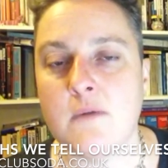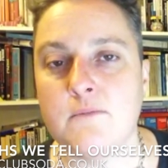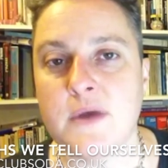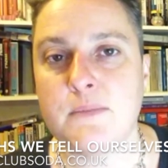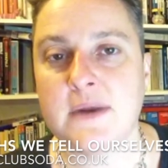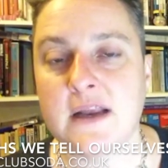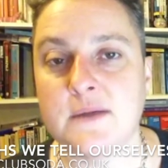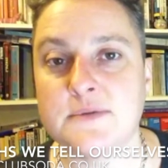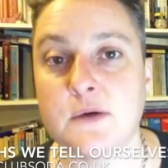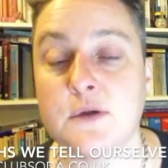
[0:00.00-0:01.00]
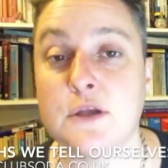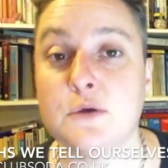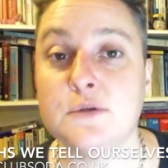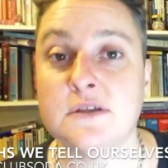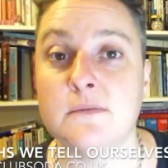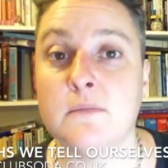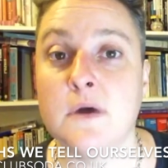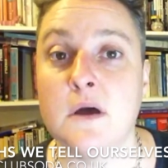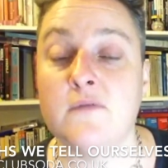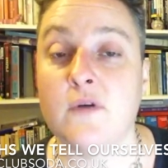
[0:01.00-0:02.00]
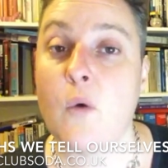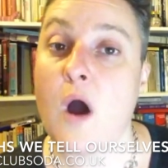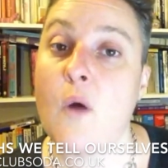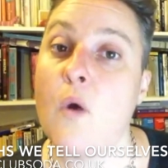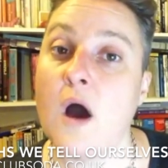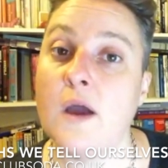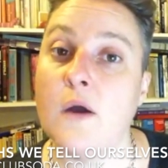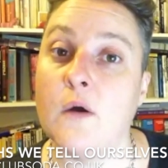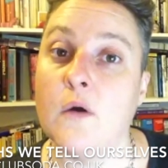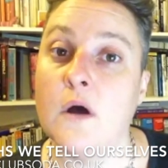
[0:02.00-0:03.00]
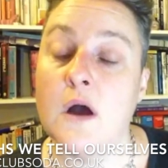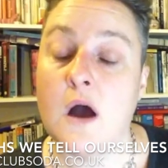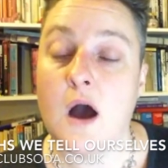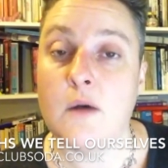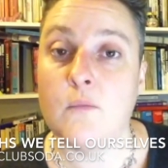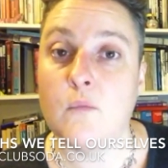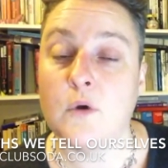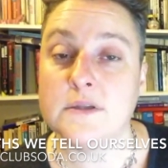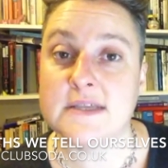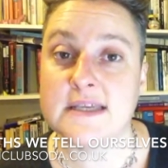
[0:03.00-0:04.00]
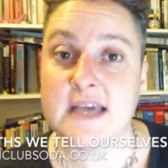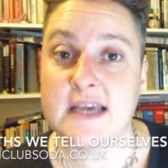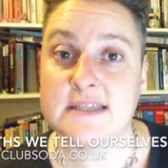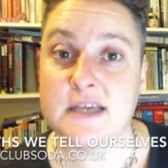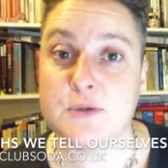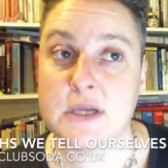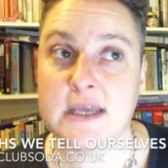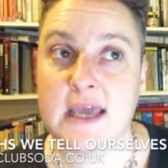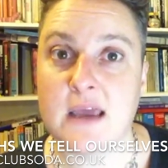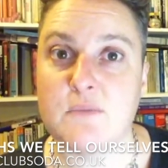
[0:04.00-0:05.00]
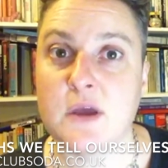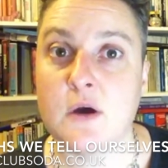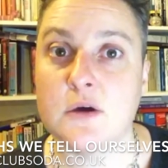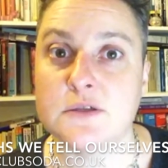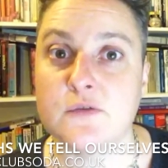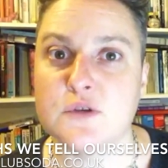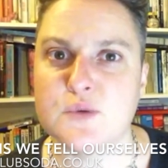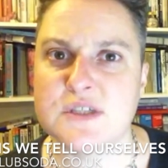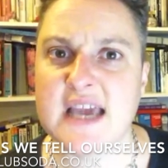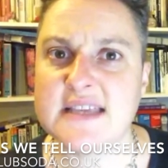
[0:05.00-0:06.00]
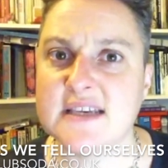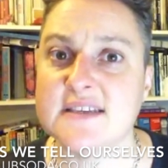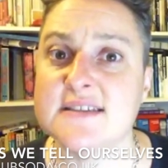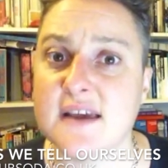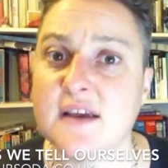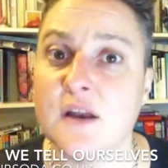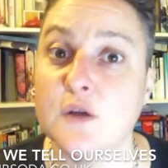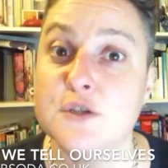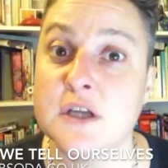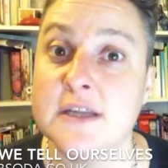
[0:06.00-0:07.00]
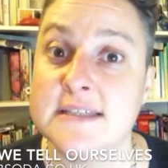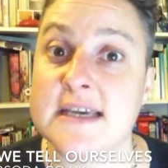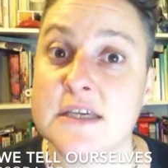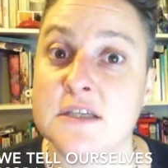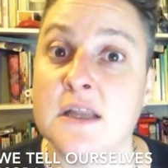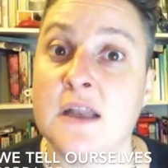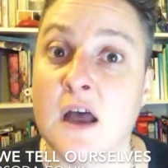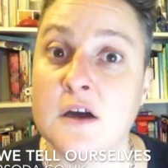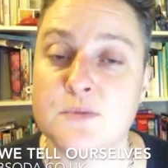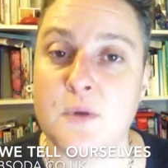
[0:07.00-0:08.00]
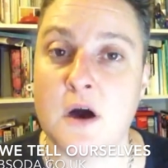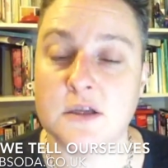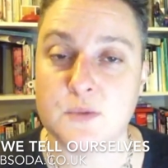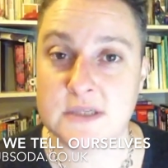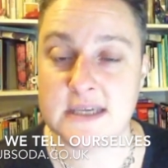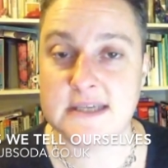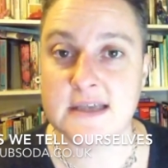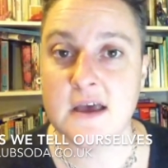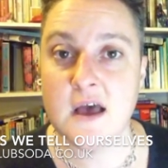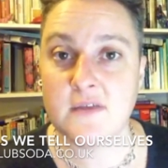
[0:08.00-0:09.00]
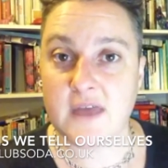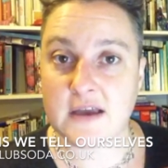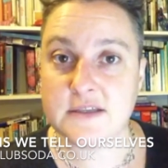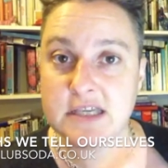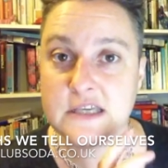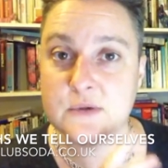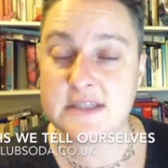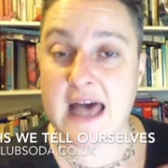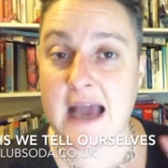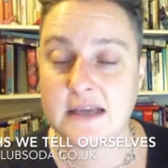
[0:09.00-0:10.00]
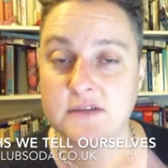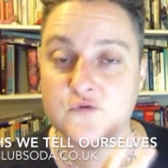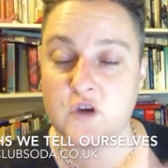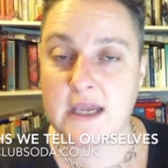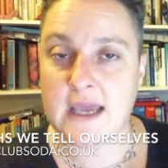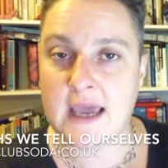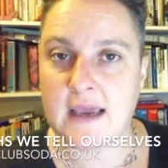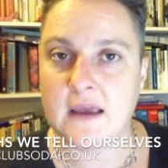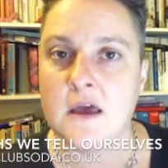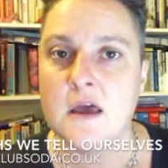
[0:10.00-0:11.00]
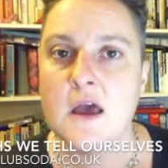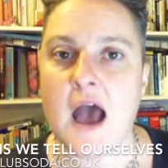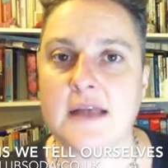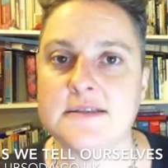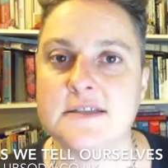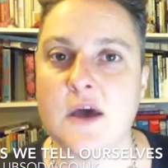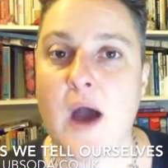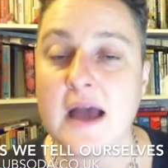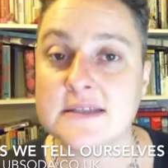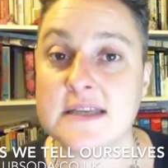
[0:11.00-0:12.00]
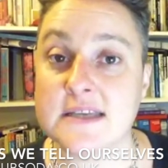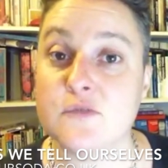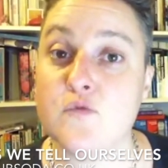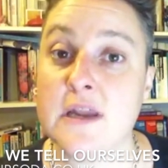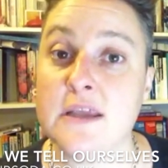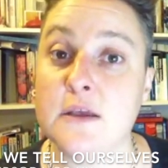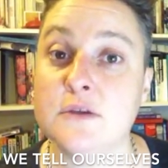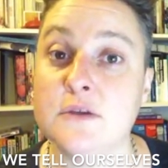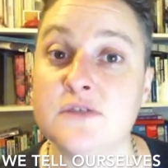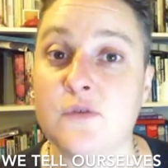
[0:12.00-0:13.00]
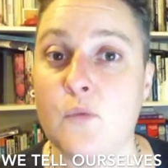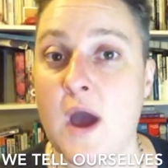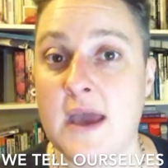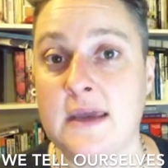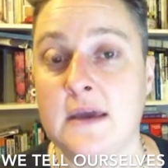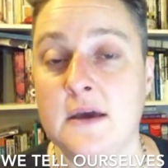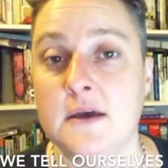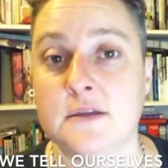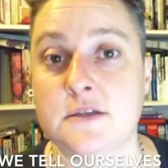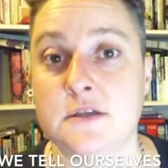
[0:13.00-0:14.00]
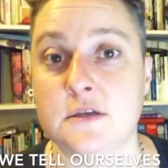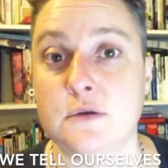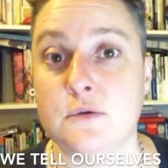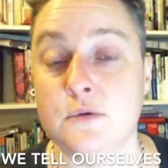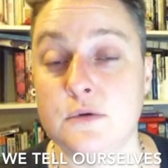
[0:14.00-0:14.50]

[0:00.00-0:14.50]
people in club soda use them for quite a while once they change their drinking, because of course we're changing a psychological addiction in large part, which is that continuous act of drinking. And so actually it's a really useful way to